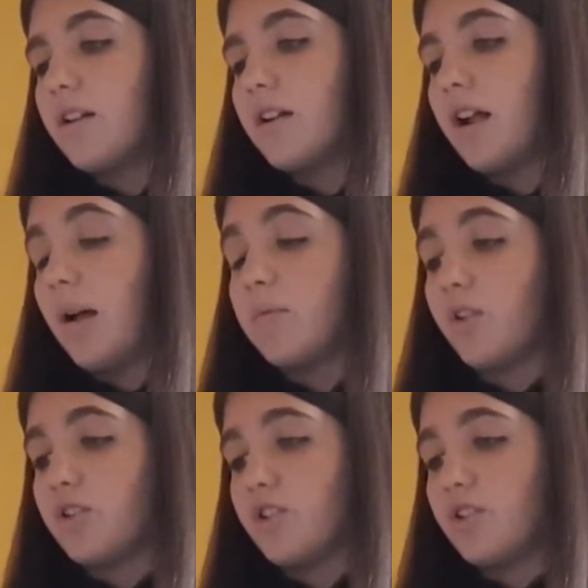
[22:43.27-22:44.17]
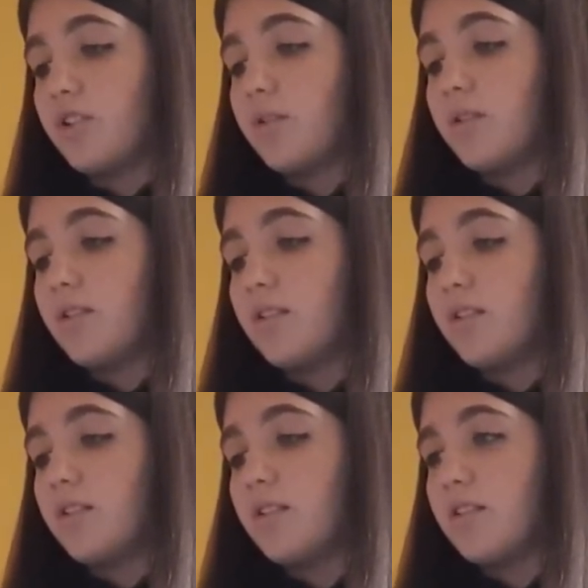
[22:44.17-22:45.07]
I'm not sure.
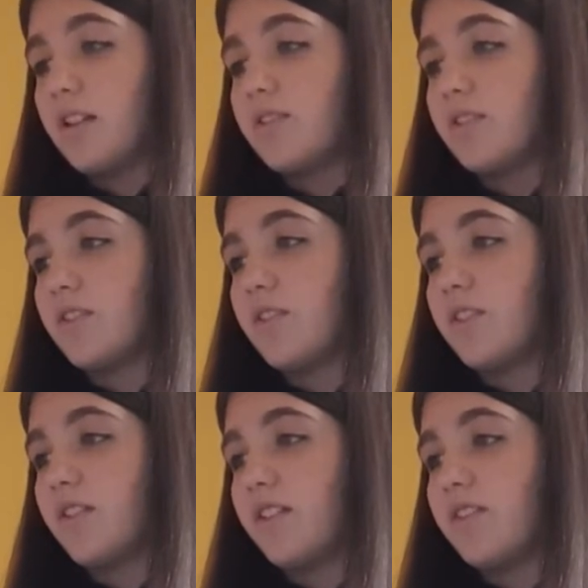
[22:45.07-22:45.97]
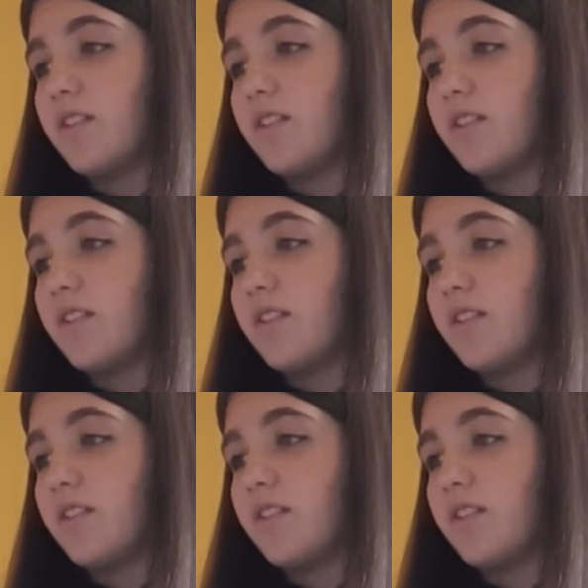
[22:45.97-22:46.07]
Yes, 1555.